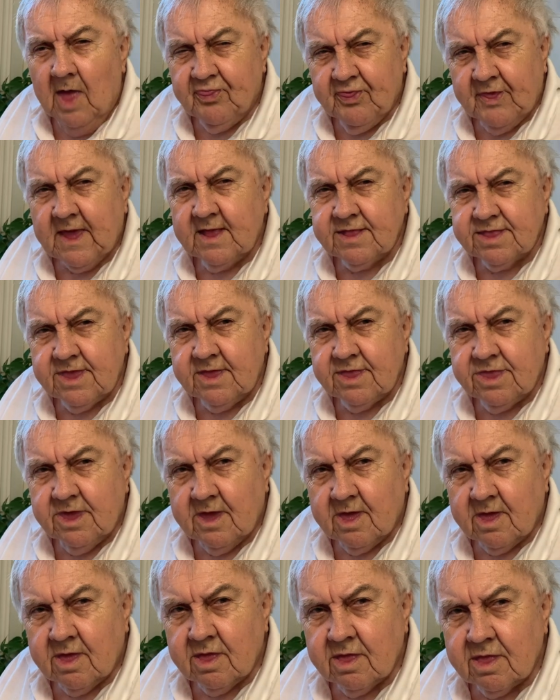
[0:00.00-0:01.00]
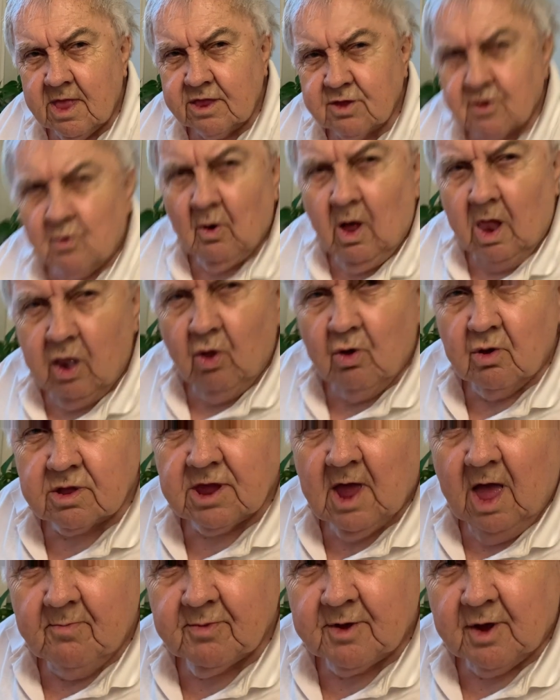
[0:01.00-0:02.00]
think I did, yeah. That's a long
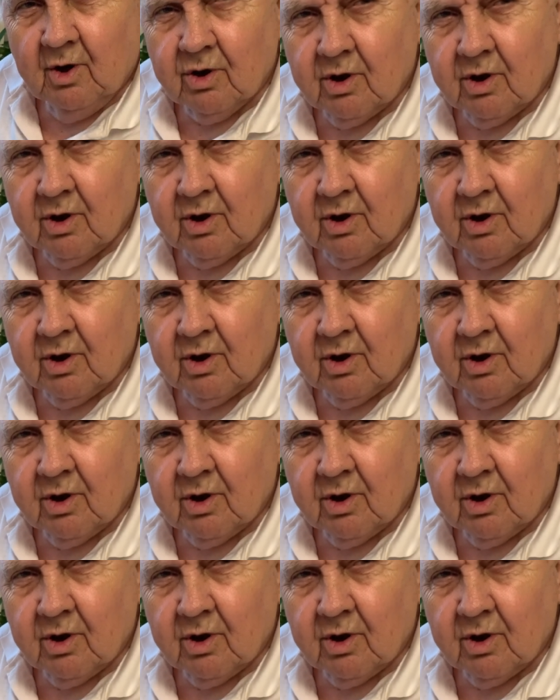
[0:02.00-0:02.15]
time ago,